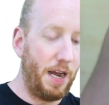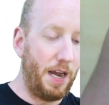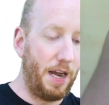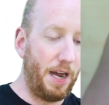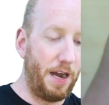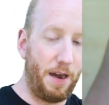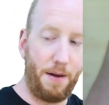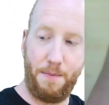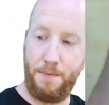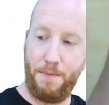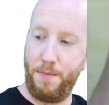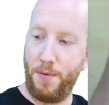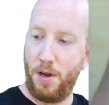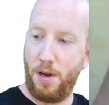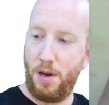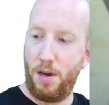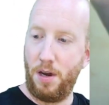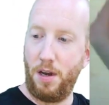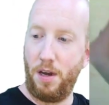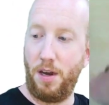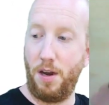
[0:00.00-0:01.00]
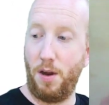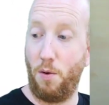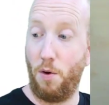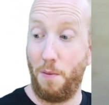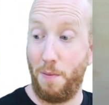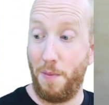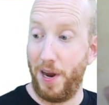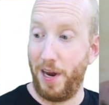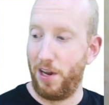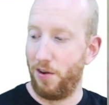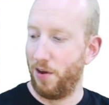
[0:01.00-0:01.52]
They
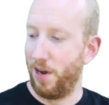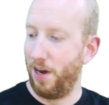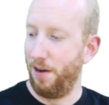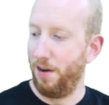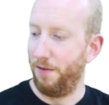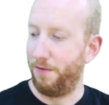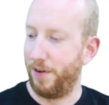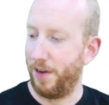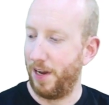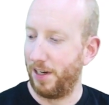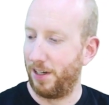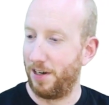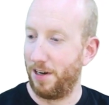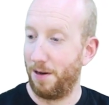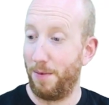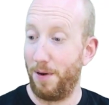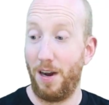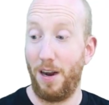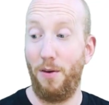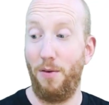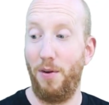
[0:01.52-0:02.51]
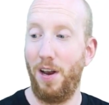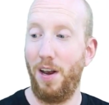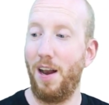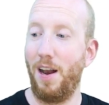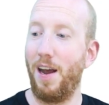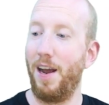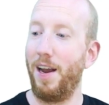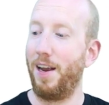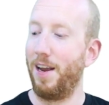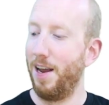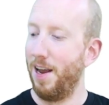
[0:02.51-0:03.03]
won't make you any faster, but I really
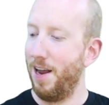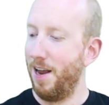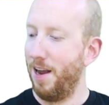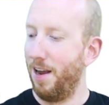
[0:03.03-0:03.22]
like